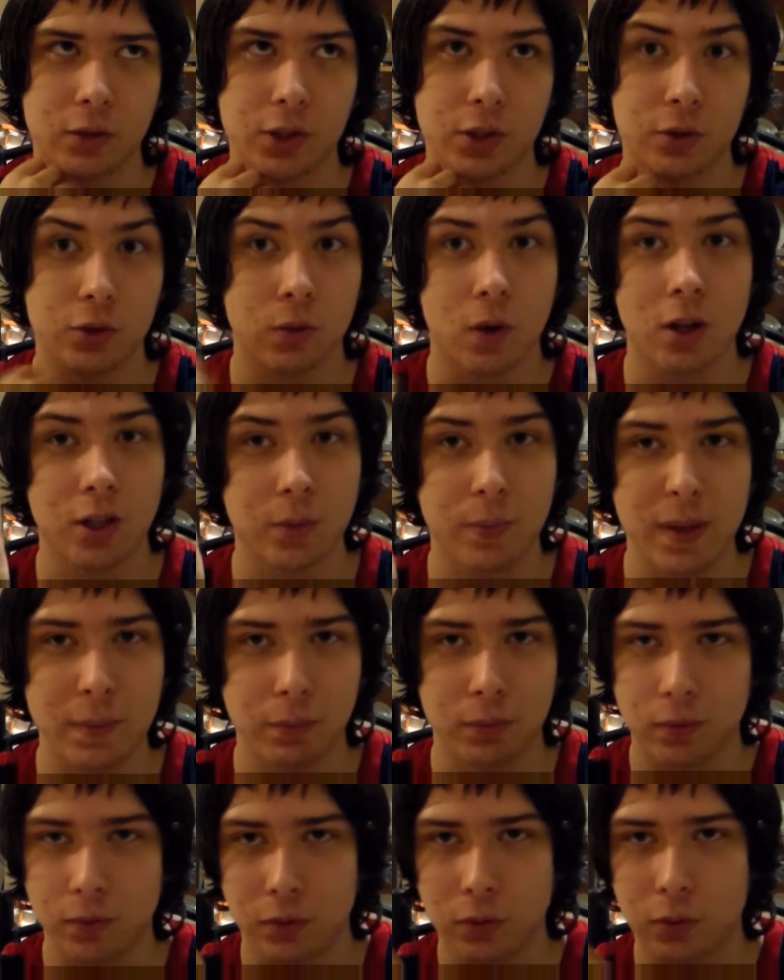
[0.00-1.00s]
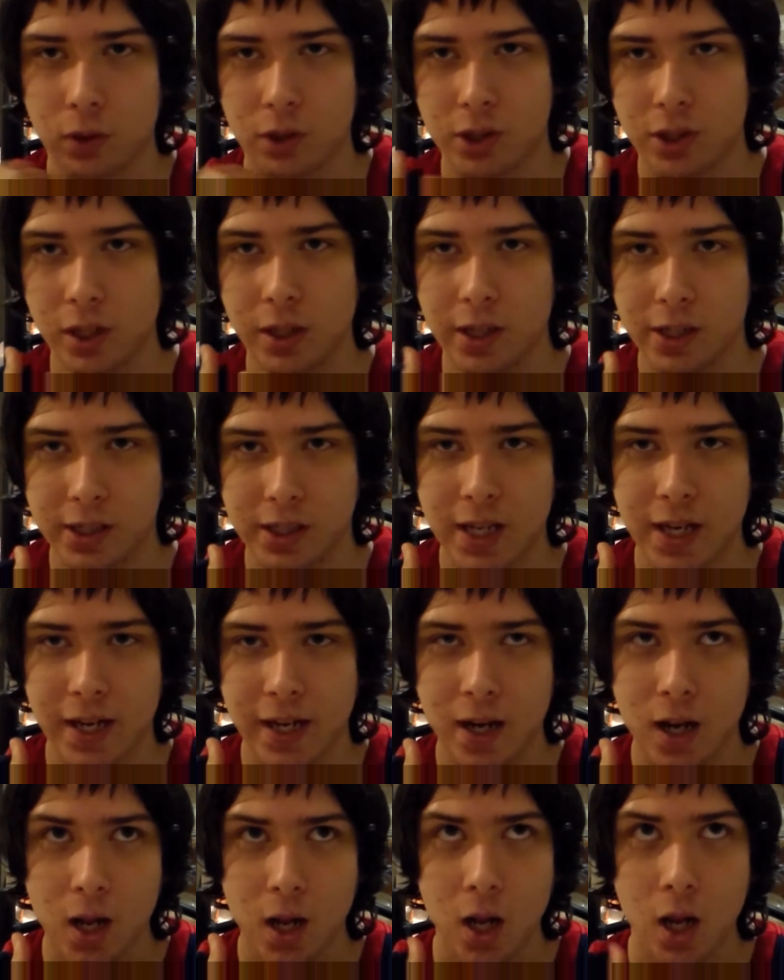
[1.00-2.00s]
So to all the people who are gonna
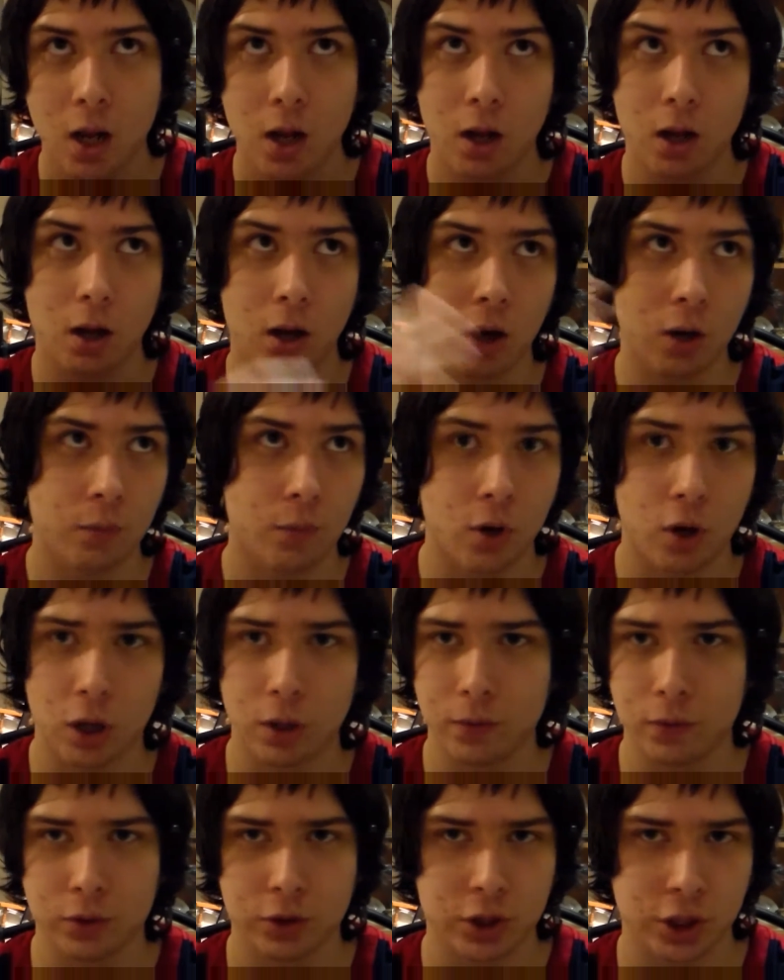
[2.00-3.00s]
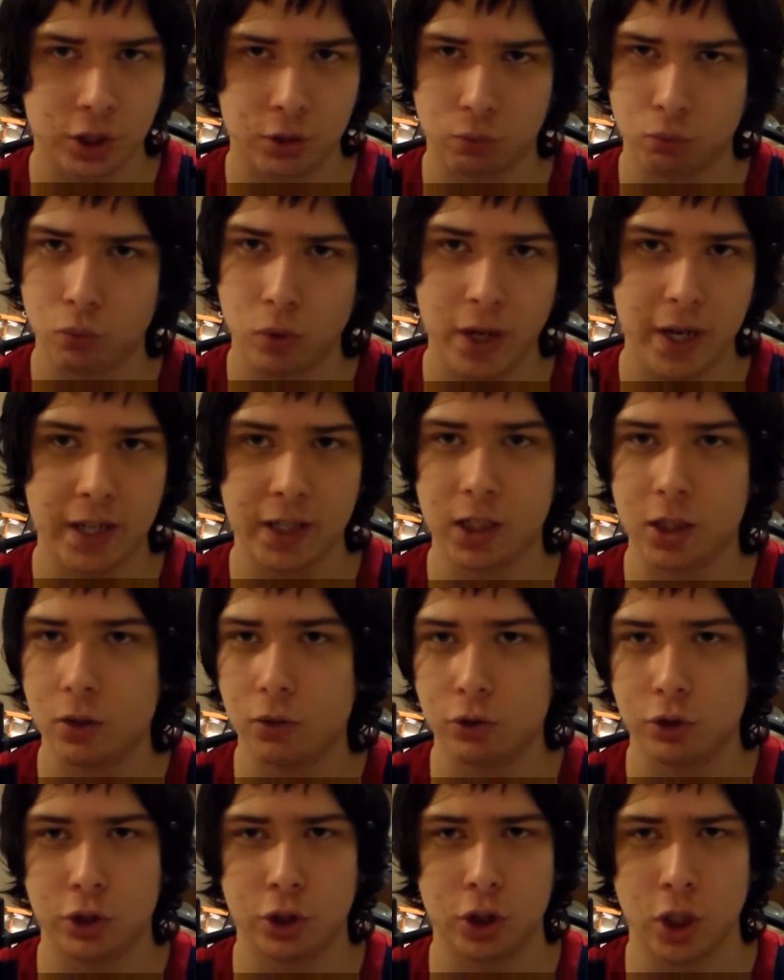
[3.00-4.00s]
say, oh, Marvel's just way
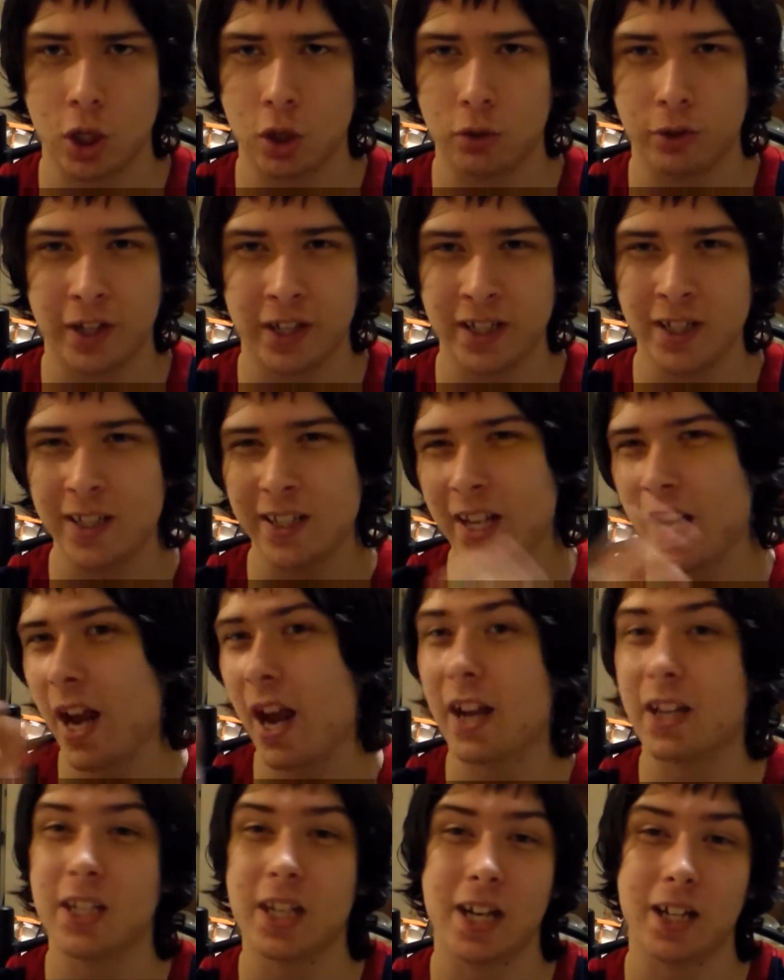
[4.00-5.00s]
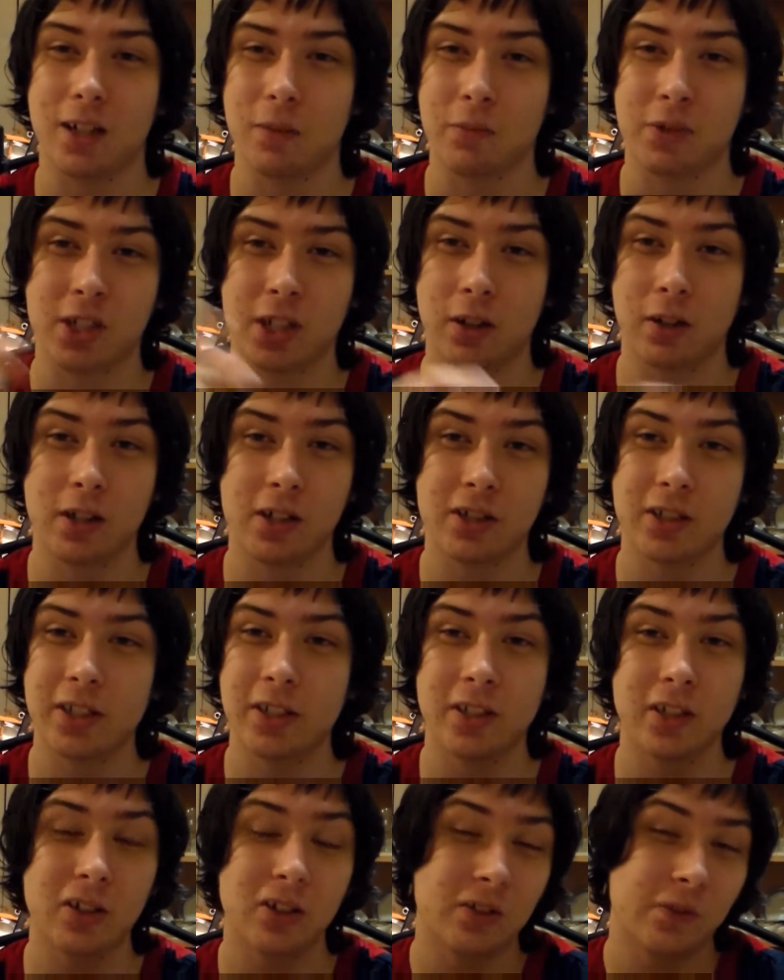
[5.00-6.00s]
too jokey, you can't take them seriously,
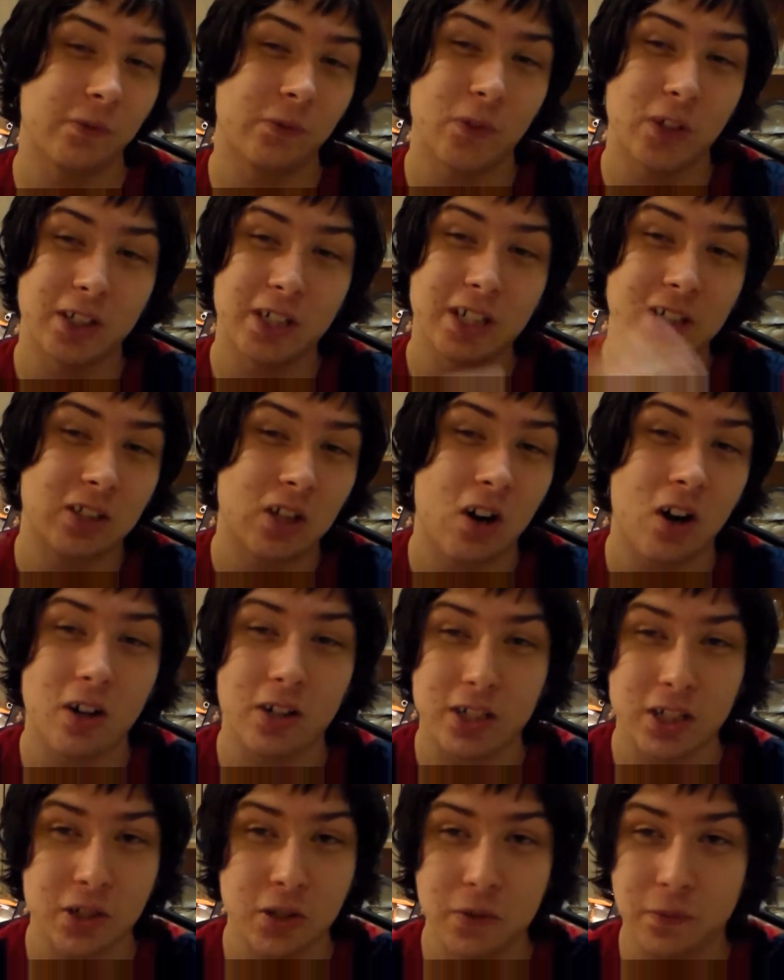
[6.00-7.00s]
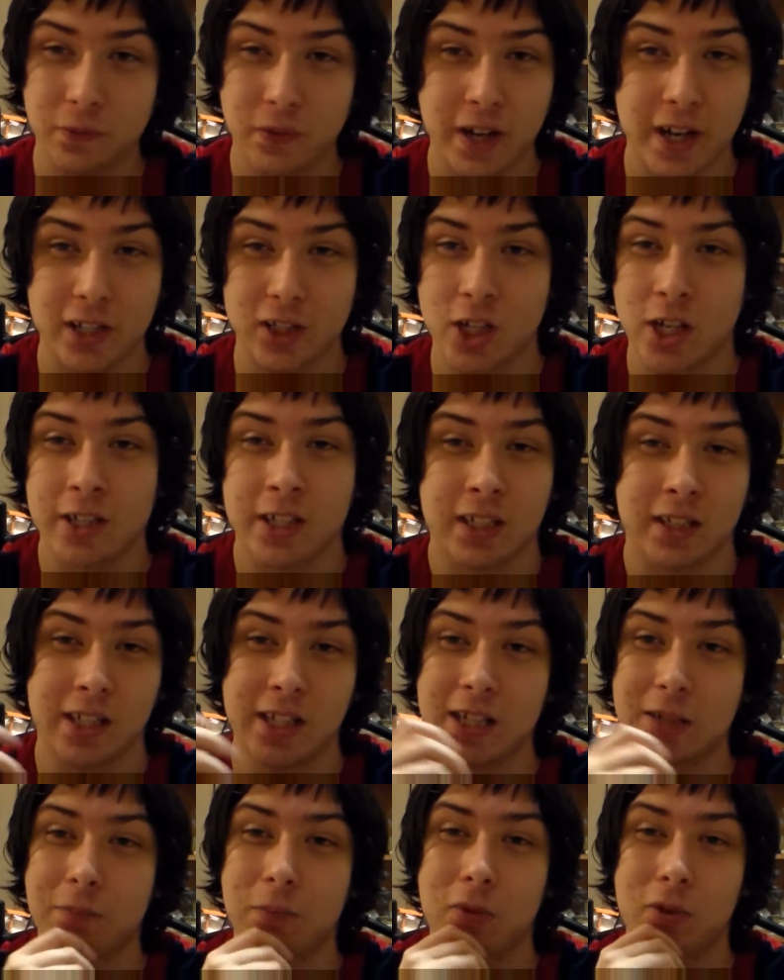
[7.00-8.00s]
they're a freaking cartoon franchise at
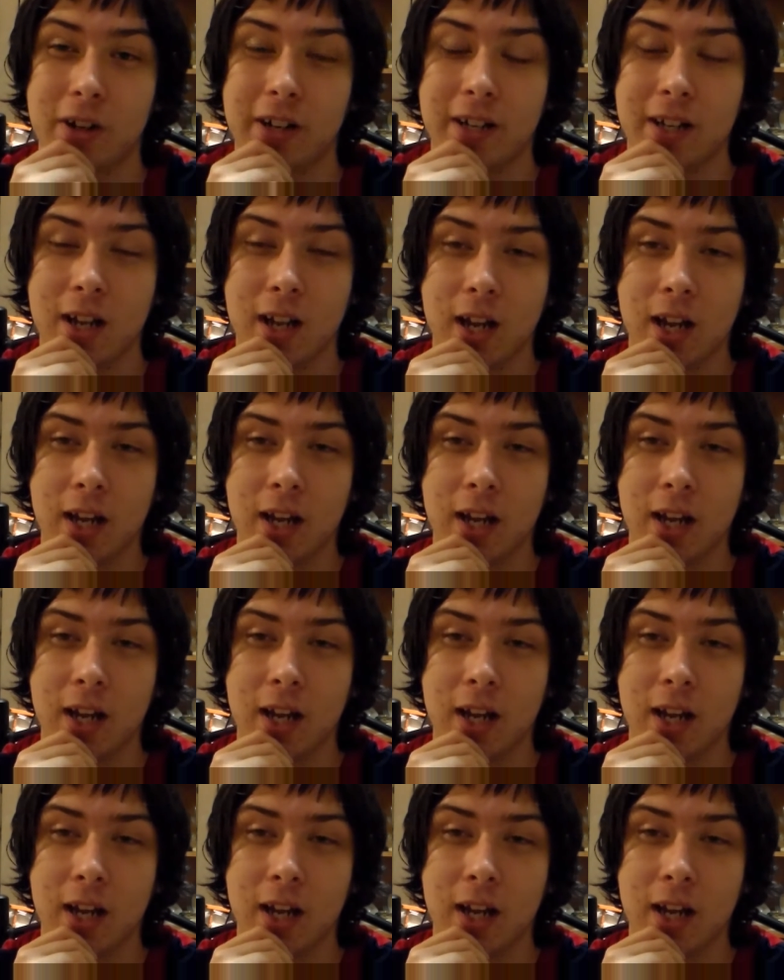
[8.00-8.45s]
this point,